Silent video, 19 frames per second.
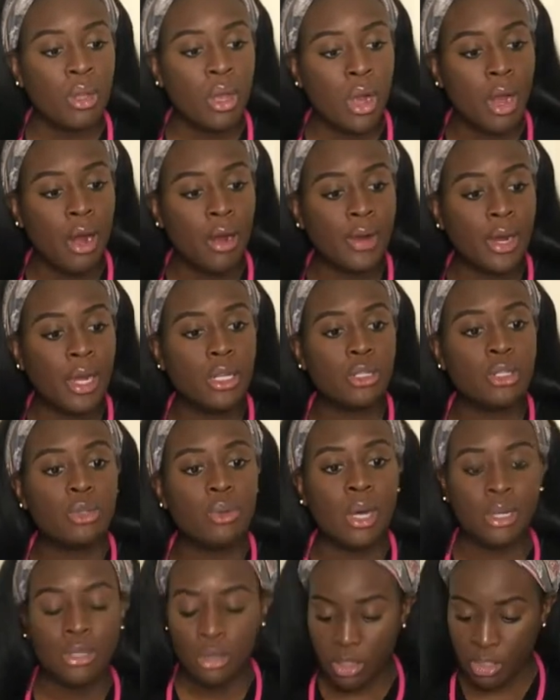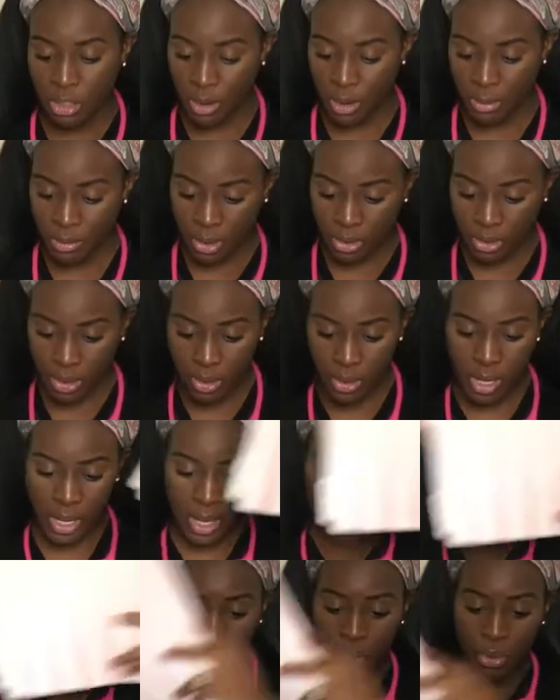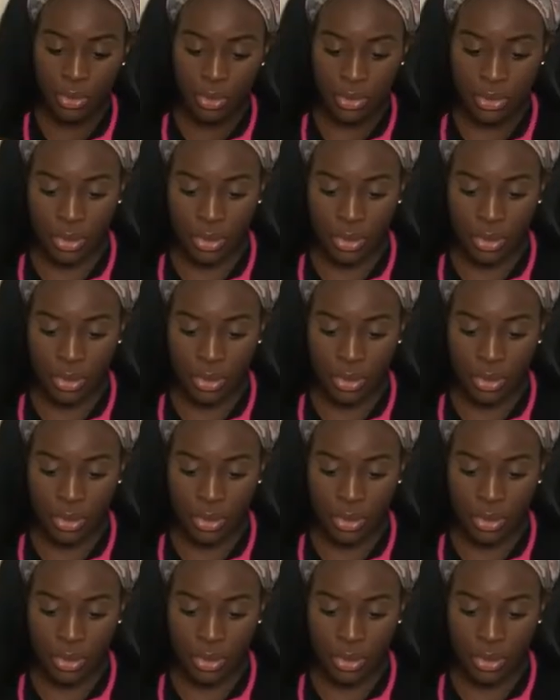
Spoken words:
All right, so I talked about mental health.